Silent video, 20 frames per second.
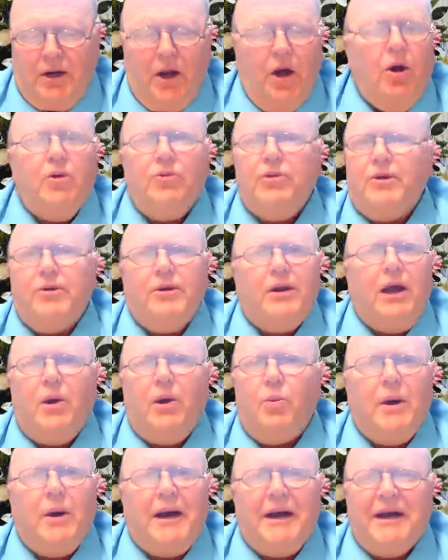No, they're
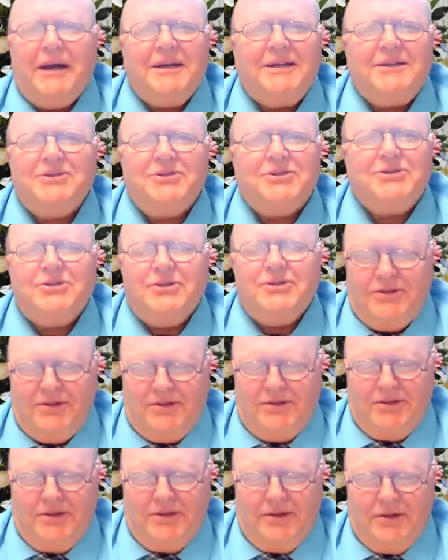not wise.
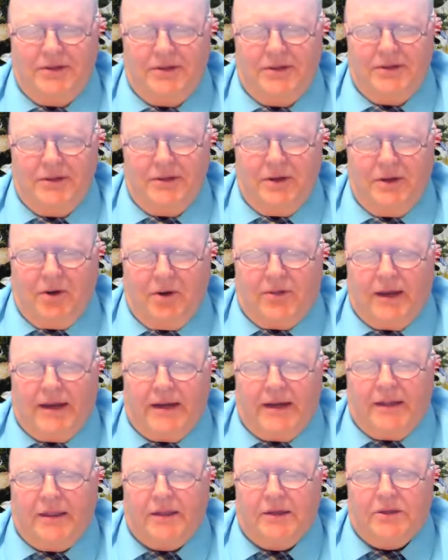Are
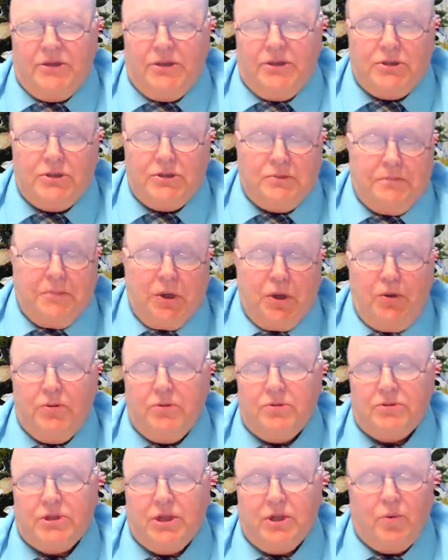they the
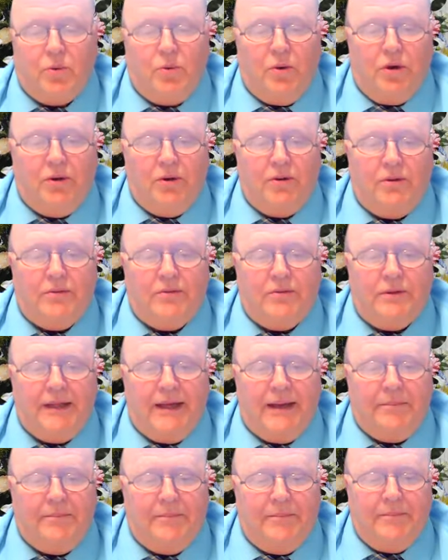disputers of the world?
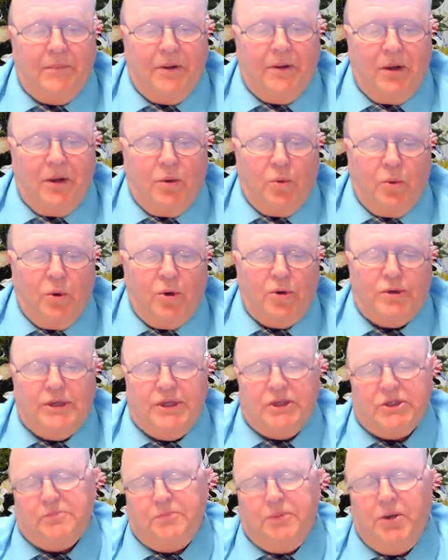That
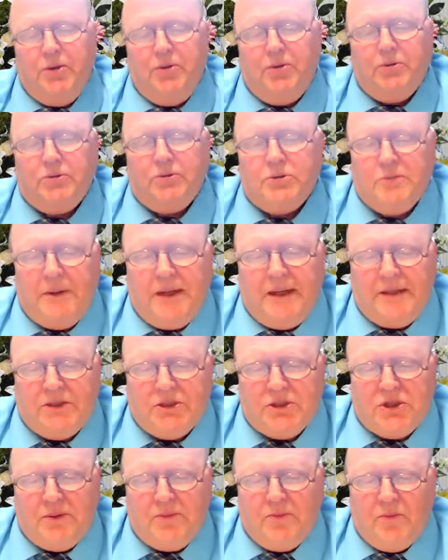word disputers
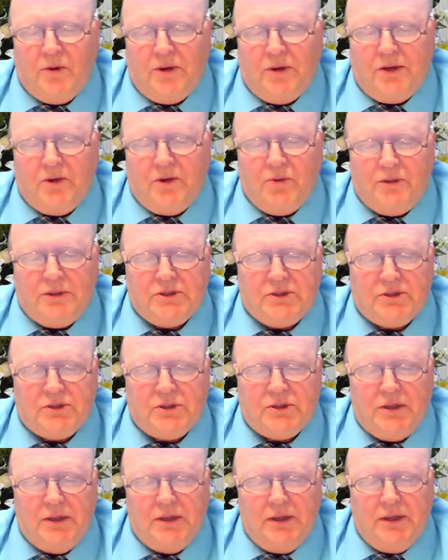means someone who
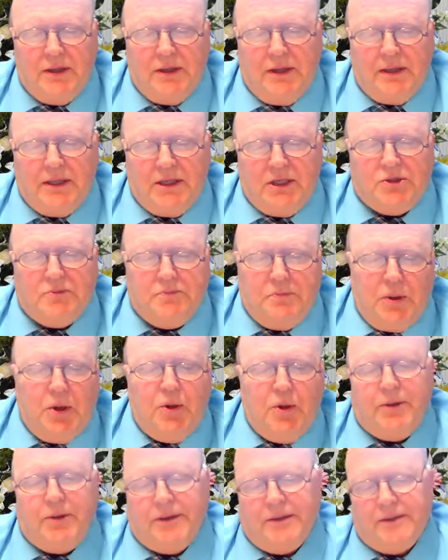is
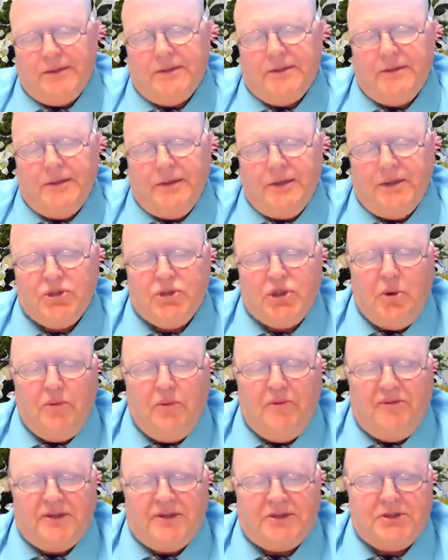disputed, a
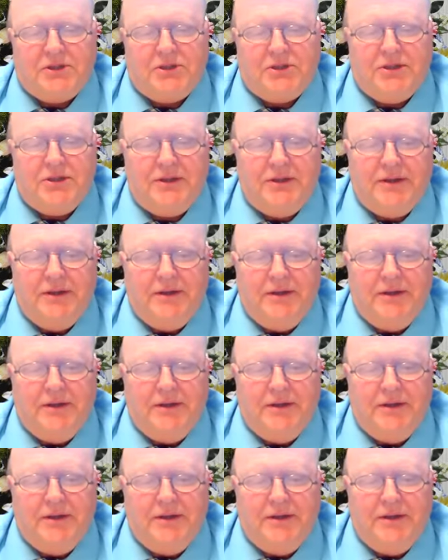sophist.